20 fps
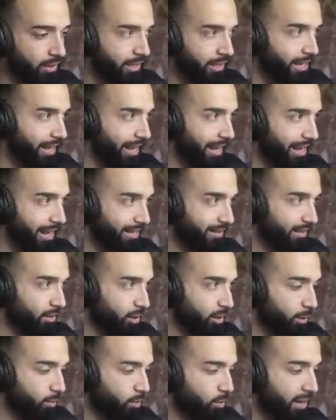and the
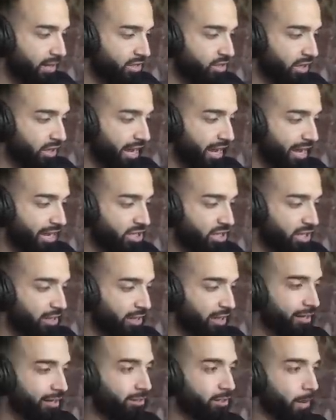Libromancer agent
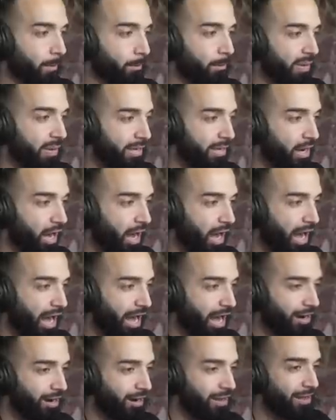into Beyond
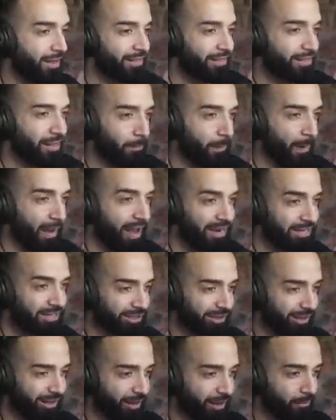the
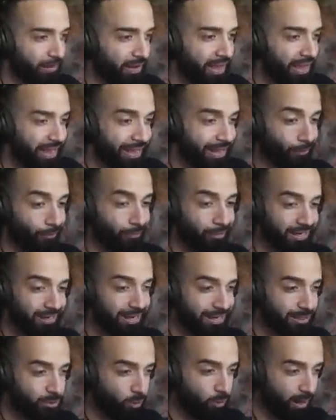pendulum. It only needs
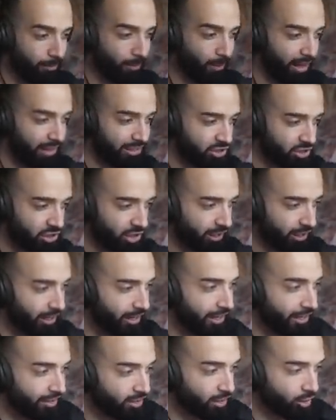one monster.
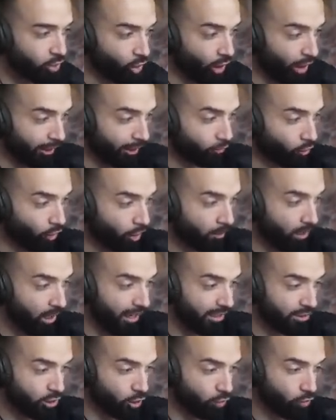The dark worm got
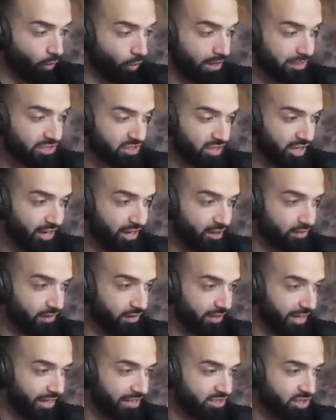you one scale in the gate
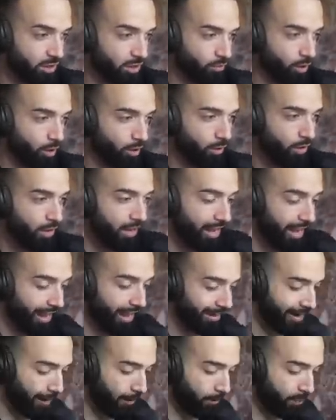zero, and now
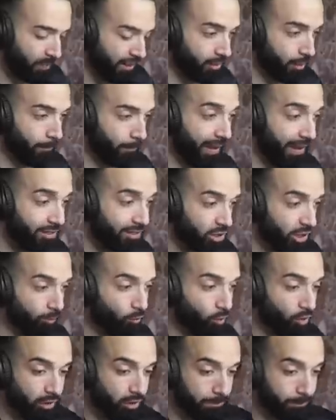beyond the pendulum will
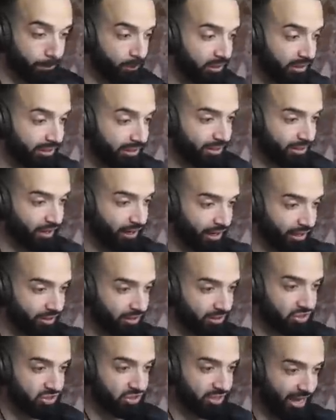complete your other
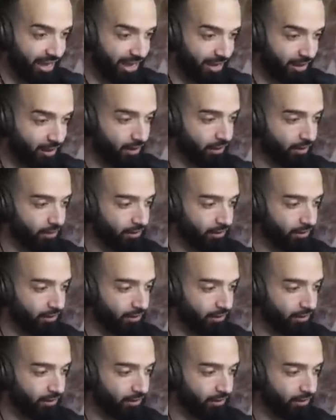scale.